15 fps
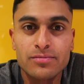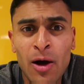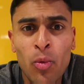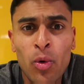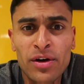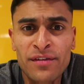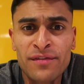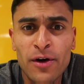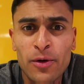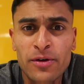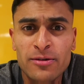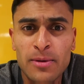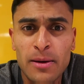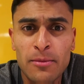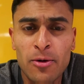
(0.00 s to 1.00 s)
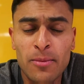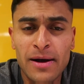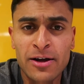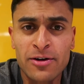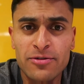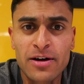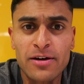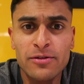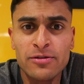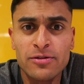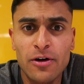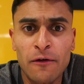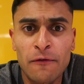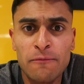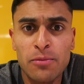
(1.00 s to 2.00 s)
I want to focus a bit more on my career and
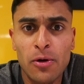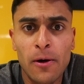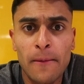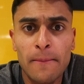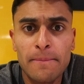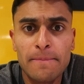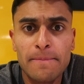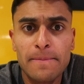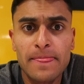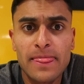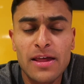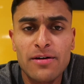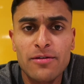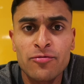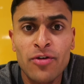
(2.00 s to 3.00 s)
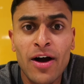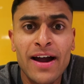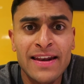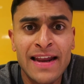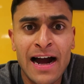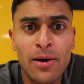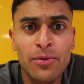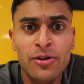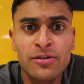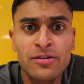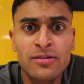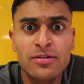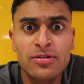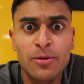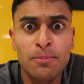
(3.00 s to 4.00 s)
stuff, but right now the
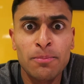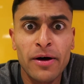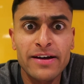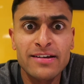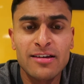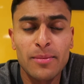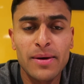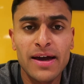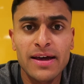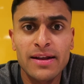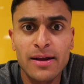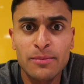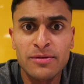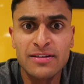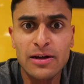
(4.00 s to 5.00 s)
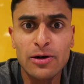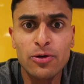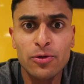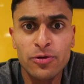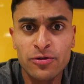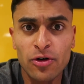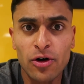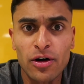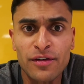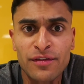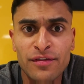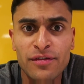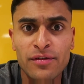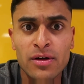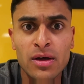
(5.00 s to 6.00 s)
place I'm in, I'm still sort of,
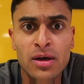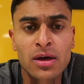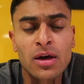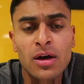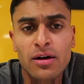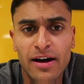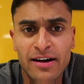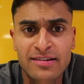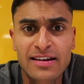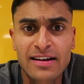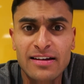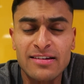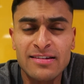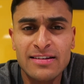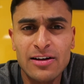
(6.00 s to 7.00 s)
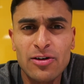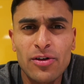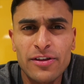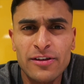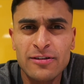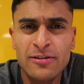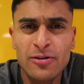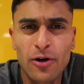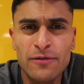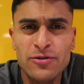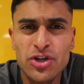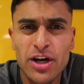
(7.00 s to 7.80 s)
like I said, it's still on this sort of